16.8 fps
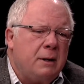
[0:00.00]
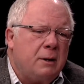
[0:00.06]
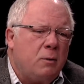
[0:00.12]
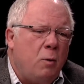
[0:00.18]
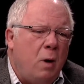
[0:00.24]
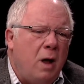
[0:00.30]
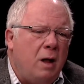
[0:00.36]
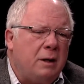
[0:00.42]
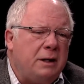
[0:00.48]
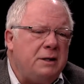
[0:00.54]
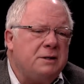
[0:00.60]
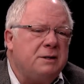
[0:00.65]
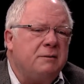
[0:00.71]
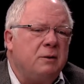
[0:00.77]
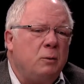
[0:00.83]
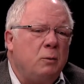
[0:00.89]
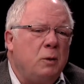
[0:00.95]
qualities
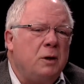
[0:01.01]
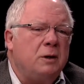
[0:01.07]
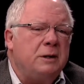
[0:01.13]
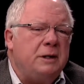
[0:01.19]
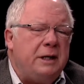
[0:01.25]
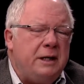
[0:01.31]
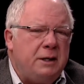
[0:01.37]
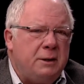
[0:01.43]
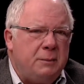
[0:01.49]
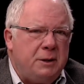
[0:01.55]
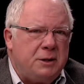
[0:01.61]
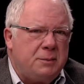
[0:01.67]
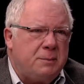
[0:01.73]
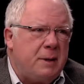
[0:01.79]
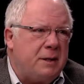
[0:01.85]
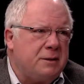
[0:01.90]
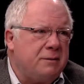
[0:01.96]
of the will need to be
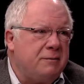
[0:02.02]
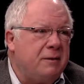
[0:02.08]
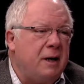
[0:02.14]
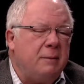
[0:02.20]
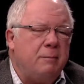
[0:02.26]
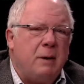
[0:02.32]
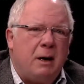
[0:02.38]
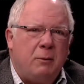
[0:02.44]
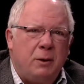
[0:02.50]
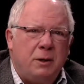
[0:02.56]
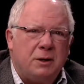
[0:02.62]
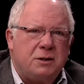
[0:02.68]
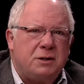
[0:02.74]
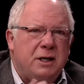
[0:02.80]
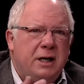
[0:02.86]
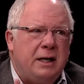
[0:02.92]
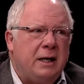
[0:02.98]
specified. My real
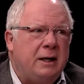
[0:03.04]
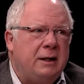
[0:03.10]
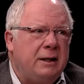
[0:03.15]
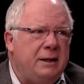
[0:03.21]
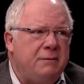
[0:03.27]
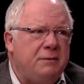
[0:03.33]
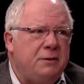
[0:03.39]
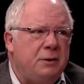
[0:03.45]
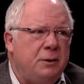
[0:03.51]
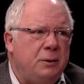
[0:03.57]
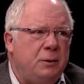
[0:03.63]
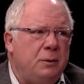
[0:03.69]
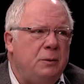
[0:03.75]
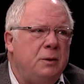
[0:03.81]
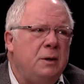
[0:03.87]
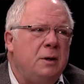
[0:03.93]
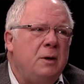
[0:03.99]
estate I leave
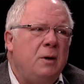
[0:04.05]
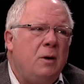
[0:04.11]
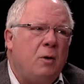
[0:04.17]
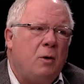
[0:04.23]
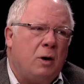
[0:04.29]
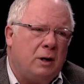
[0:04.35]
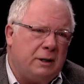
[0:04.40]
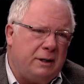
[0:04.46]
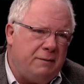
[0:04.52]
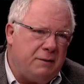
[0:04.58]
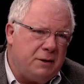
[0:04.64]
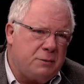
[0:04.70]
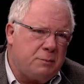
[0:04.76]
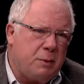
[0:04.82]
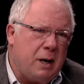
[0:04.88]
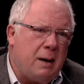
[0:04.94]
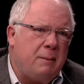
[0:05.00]
to, or I leave
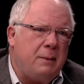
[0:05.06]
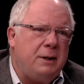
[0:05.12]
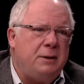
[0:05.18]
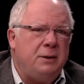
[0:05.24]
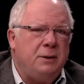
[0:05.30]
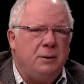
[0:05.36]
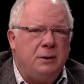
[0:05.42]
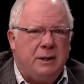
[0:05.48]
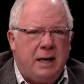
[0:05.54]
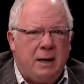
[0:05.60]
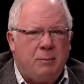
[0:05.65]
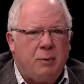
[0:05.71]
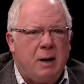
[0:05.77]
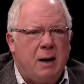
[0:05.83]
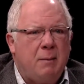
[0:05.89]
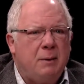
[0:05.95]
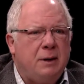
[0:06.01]
this property to and that
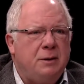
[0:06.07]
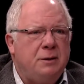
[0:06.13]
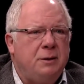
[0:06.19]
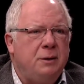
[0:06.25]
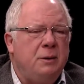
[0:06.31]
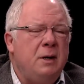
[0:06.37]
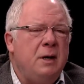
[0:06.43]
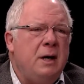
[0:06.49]
property to,